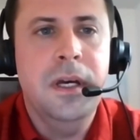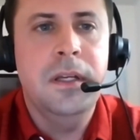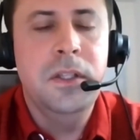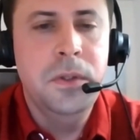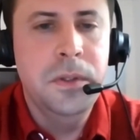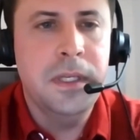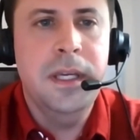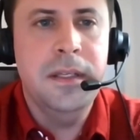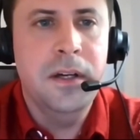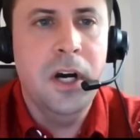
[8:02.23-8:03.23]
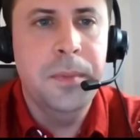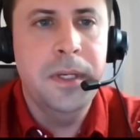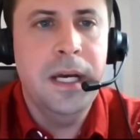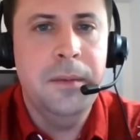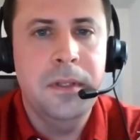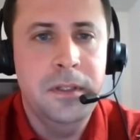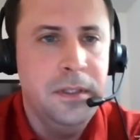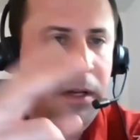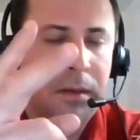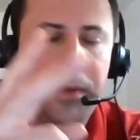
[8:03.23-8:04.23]
You and Ken Darby,
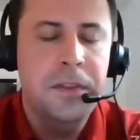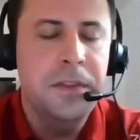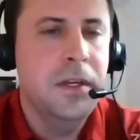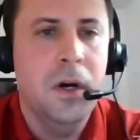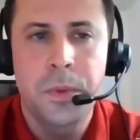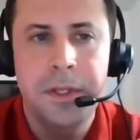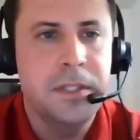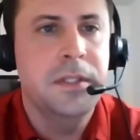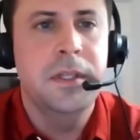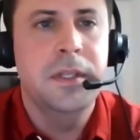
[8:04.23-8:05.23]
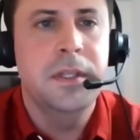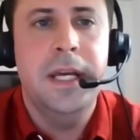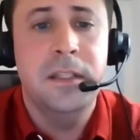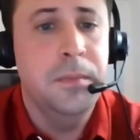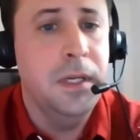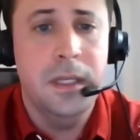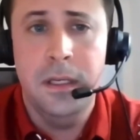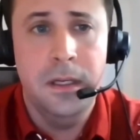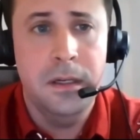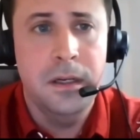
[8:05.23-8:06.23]
both of y'all really stood out to me that
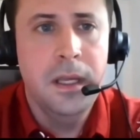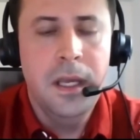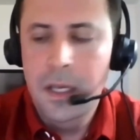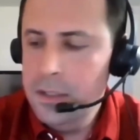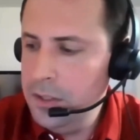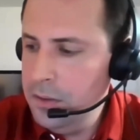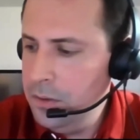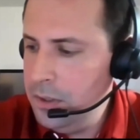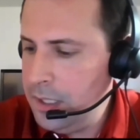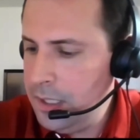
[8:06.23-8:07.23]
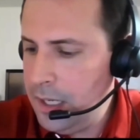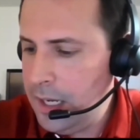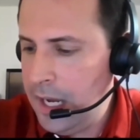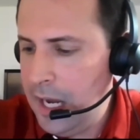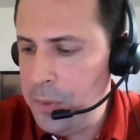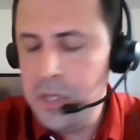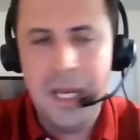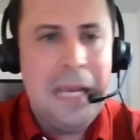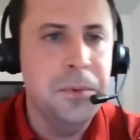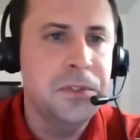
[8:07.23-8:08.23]
year. So how were you
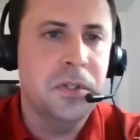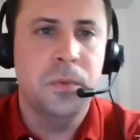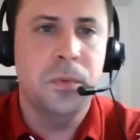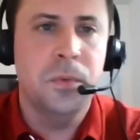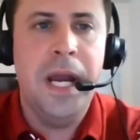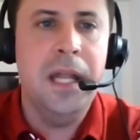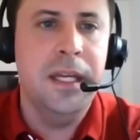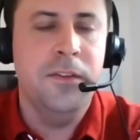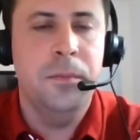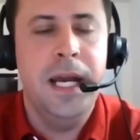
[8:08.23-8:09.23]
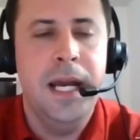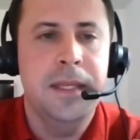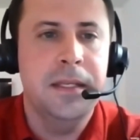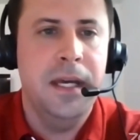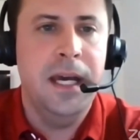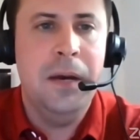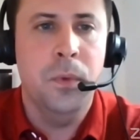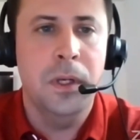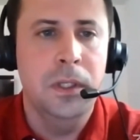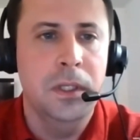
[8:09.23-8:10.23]
able to rally everybody in that time
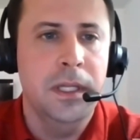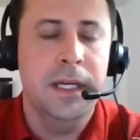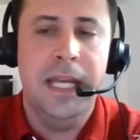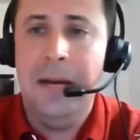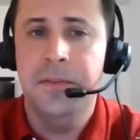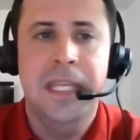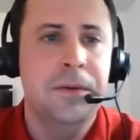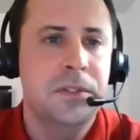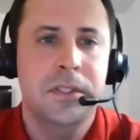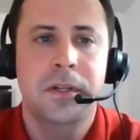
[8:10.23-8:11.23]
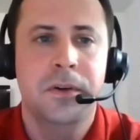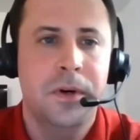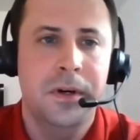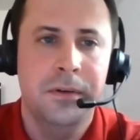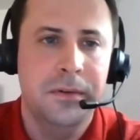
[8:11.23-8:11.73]
where it looked like everything was just going wrong?